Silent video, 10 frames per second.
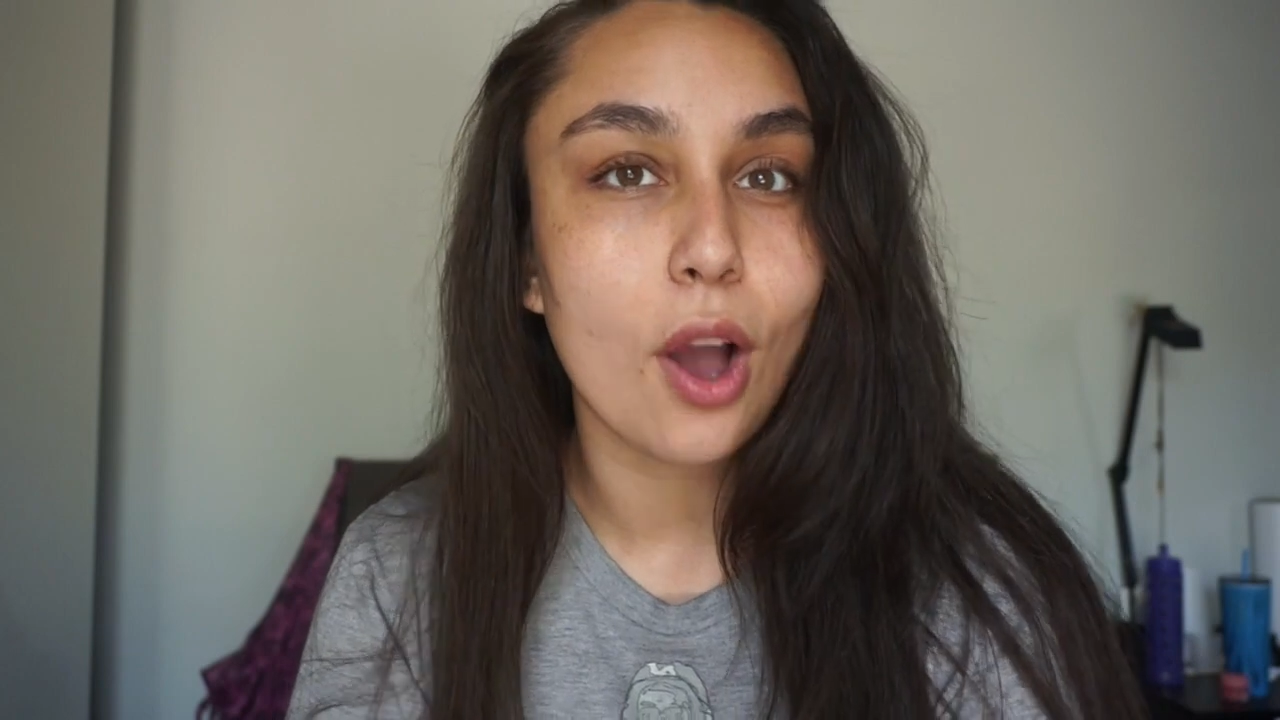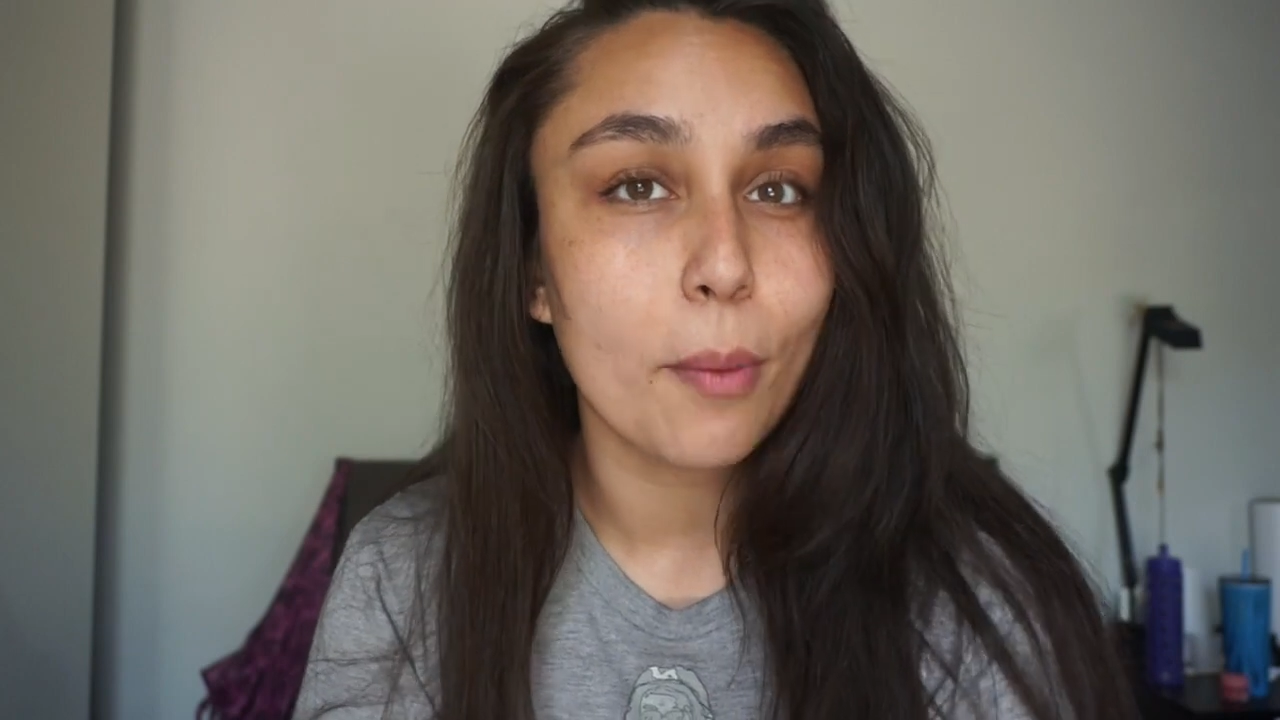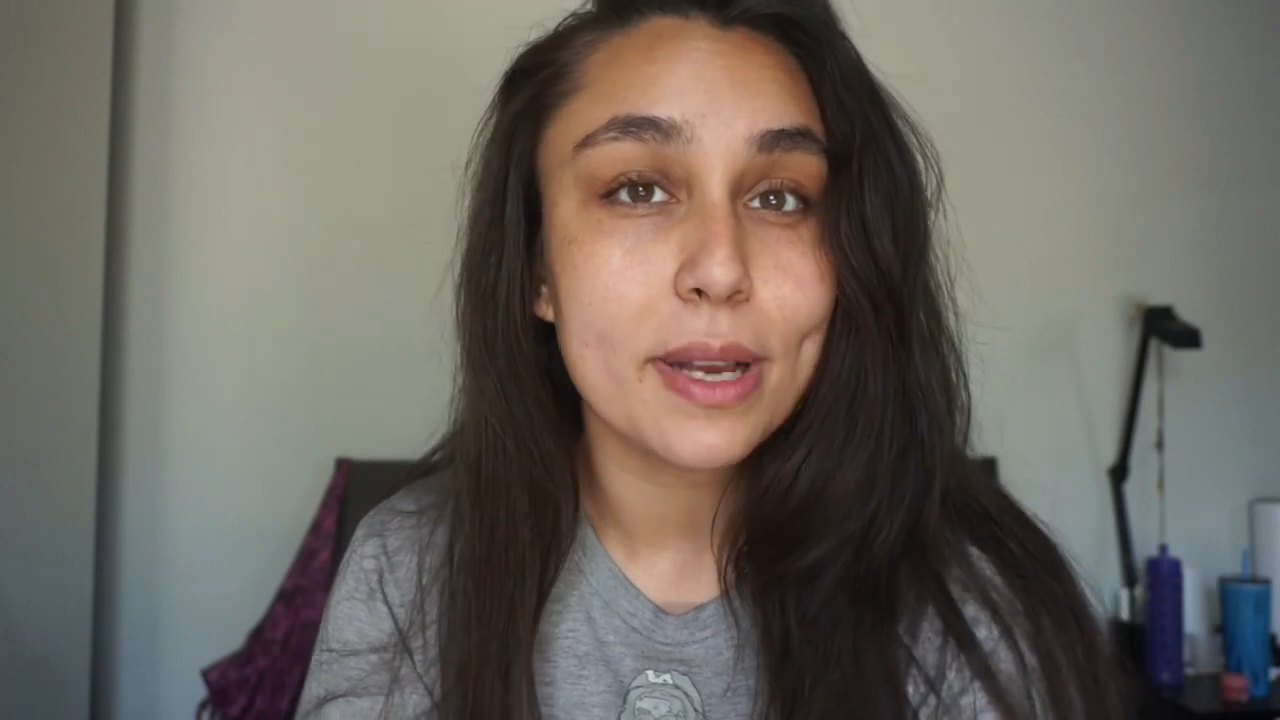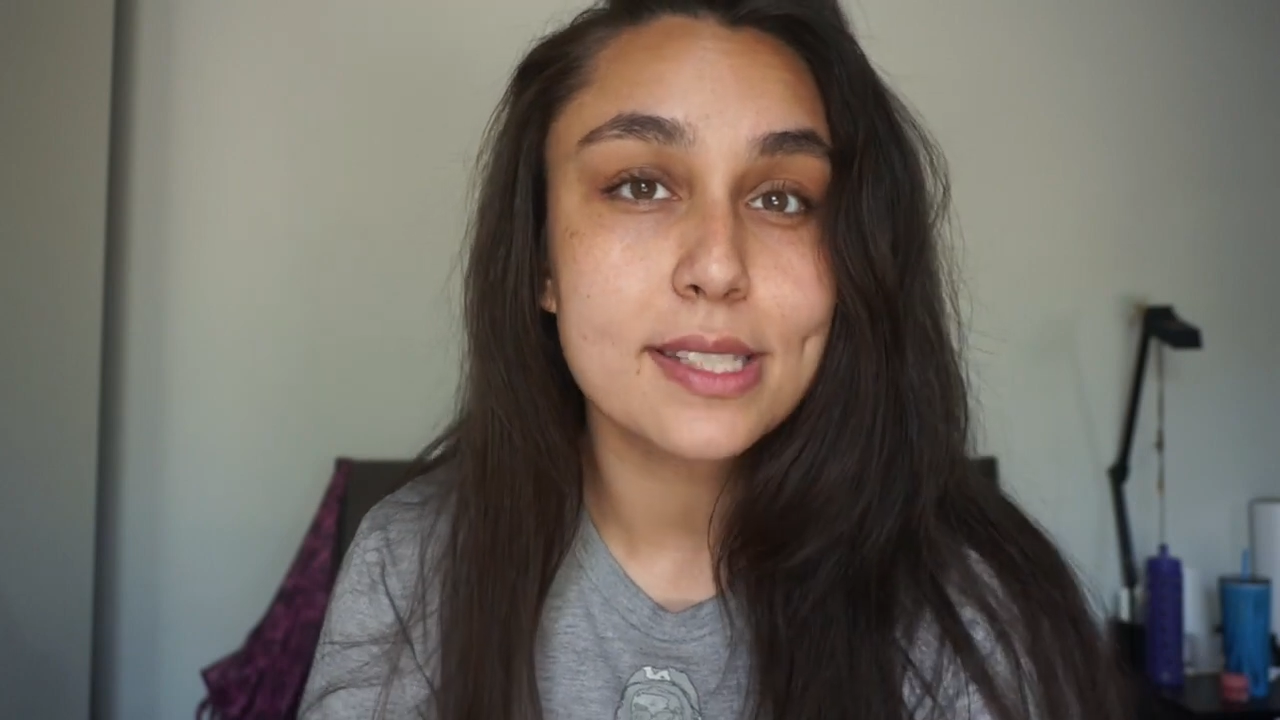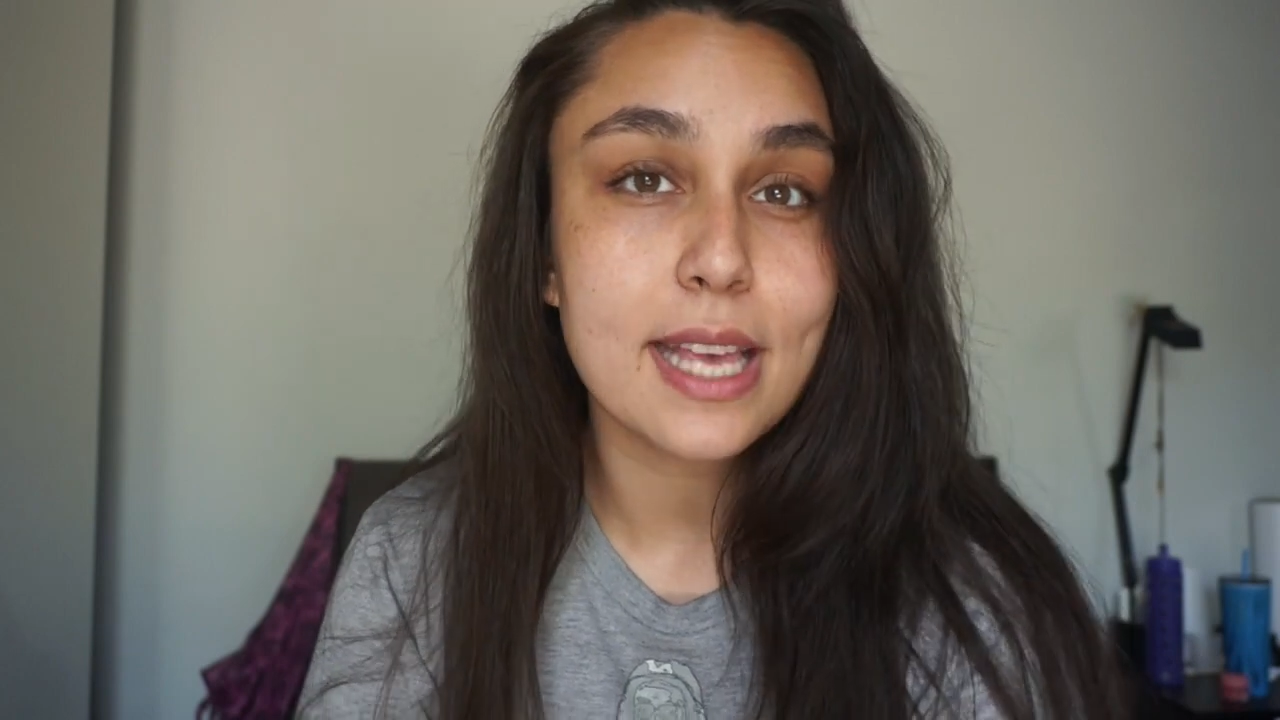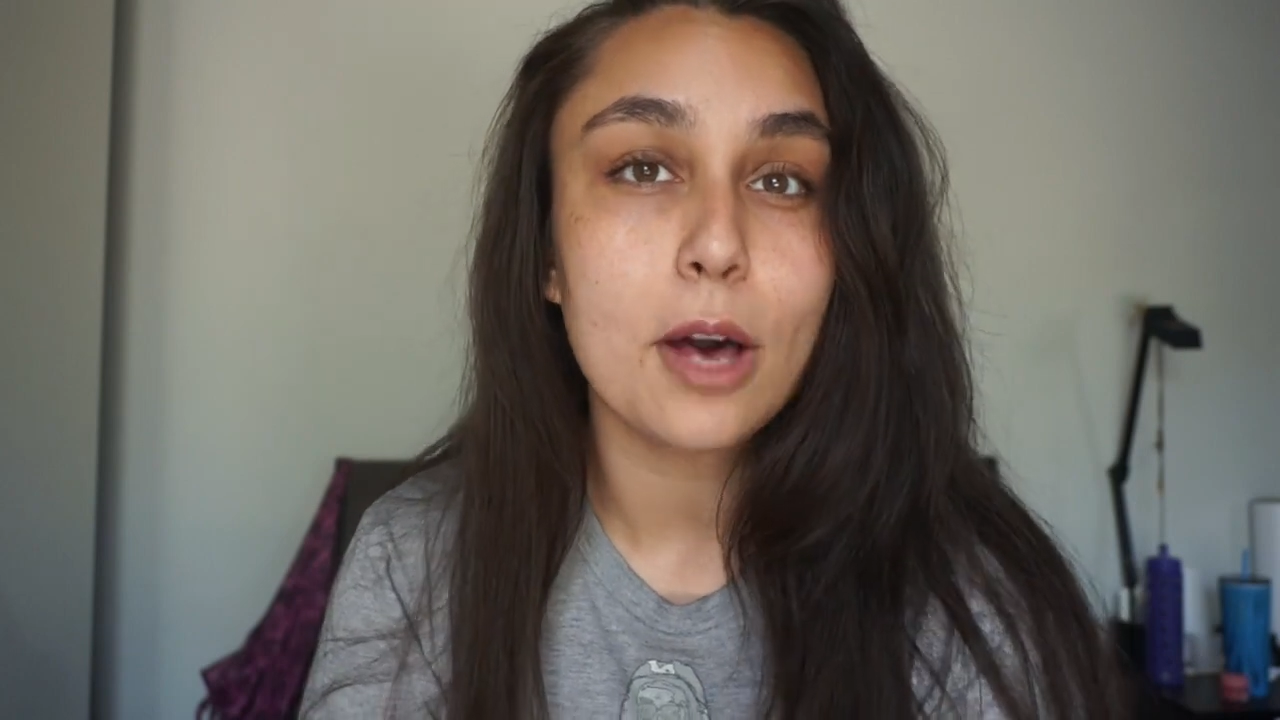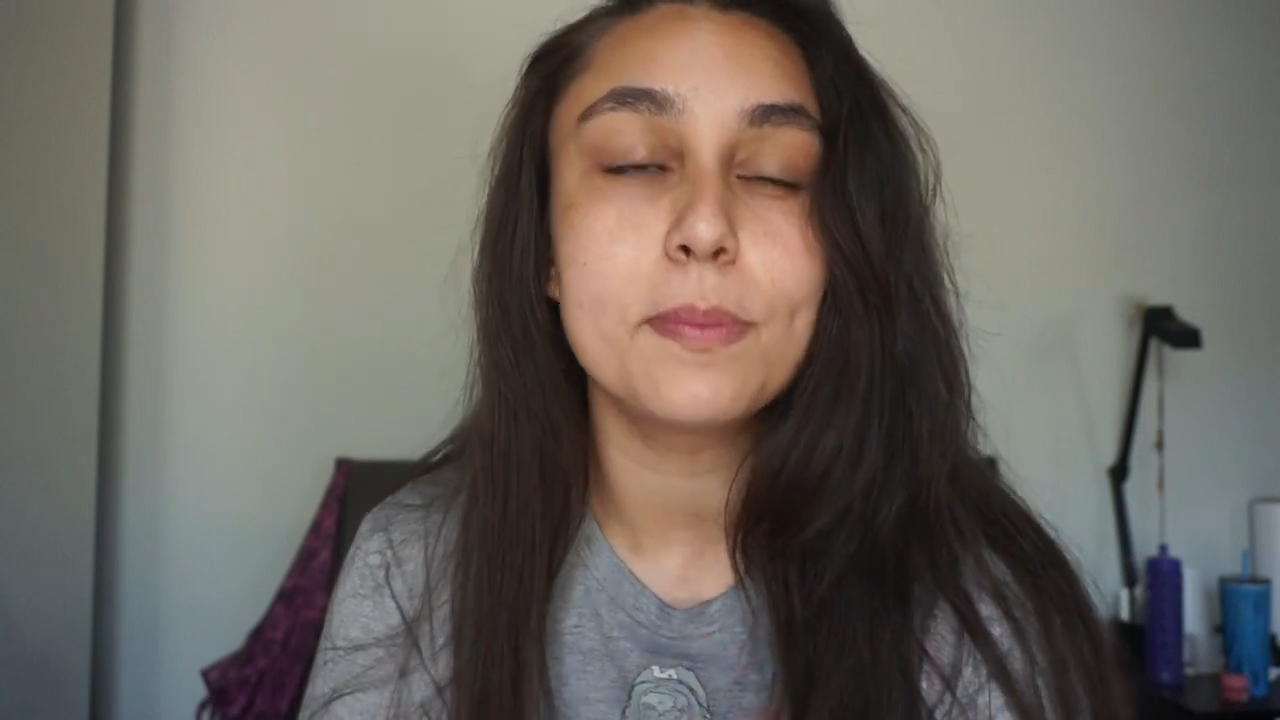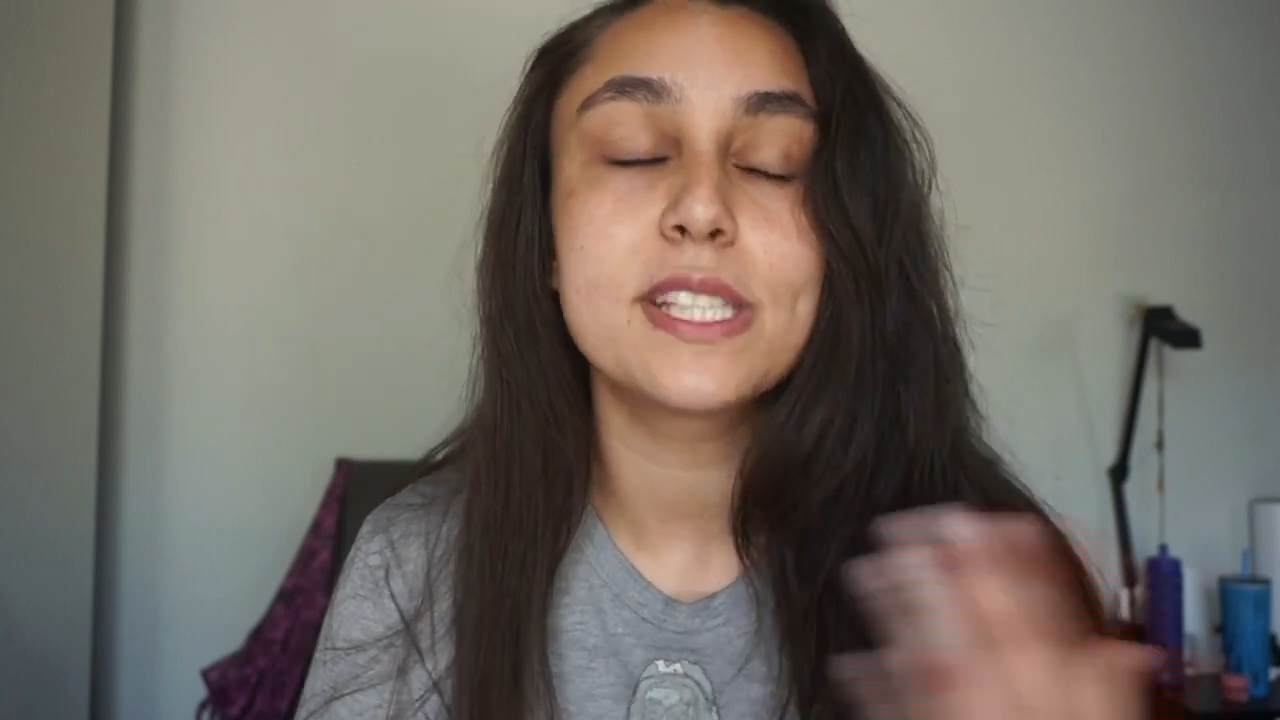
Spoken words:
on my scalp,